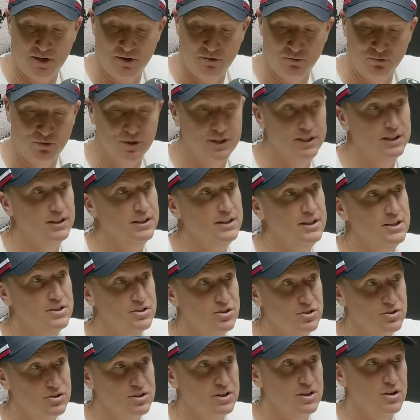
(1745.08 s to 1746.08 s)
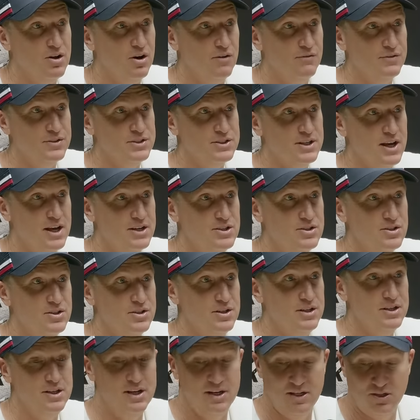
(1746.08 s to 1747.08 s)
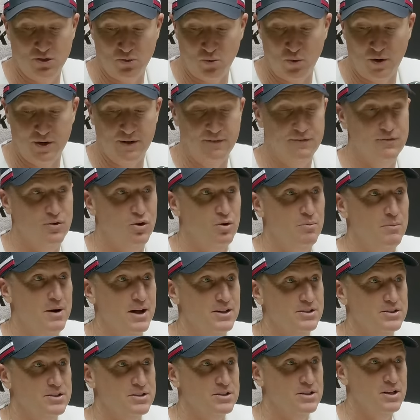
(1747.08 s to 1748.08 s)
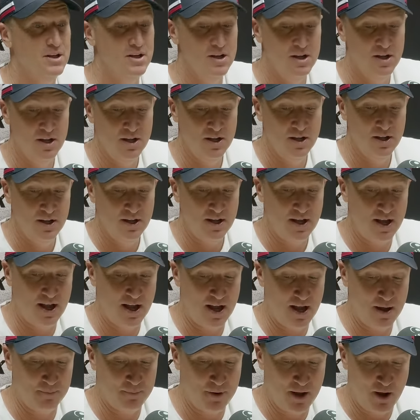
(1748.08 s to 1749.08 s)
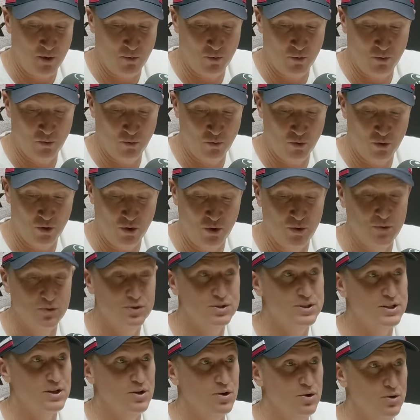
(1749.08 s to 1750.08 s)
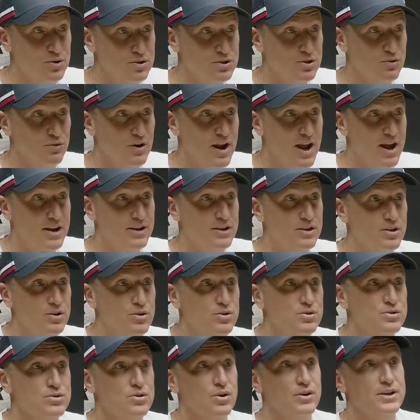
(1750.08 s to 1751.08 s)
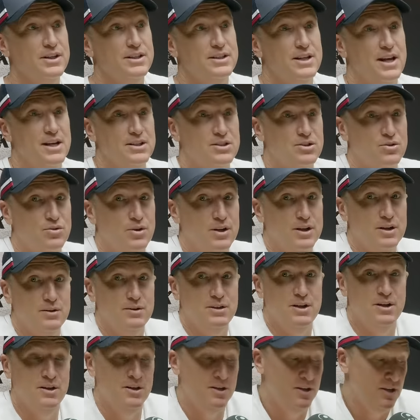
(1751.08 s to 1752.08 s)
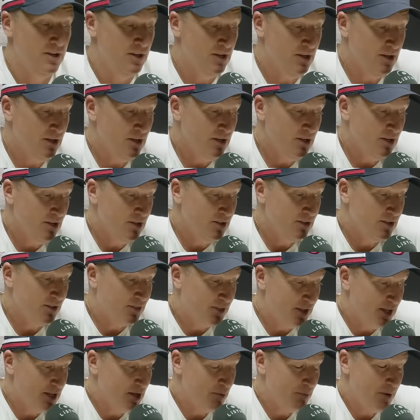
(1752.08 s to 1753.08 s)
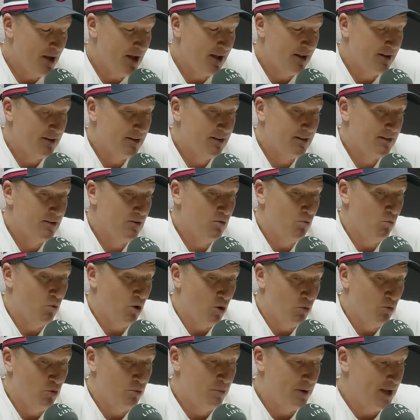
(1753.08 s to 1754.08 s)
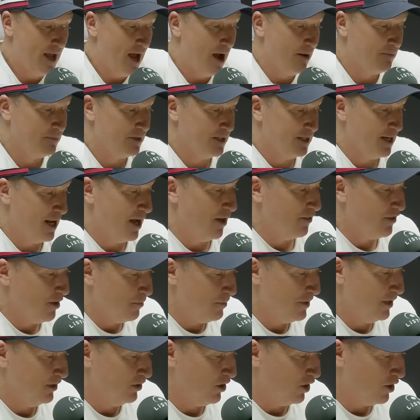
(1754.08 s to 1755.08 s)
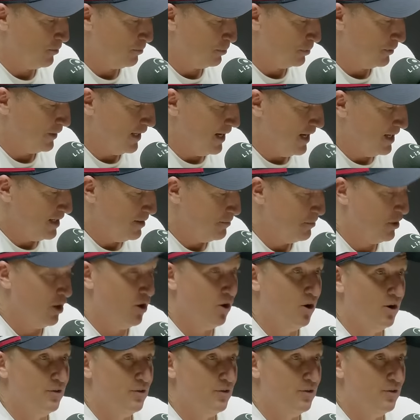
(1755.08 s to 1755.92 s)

it'll be a really interesting conversation in, in twenty-four months Uh, about who's who's around and who's not in Test cricket. You, the thing about what will be happening now, there'll be a lot of planning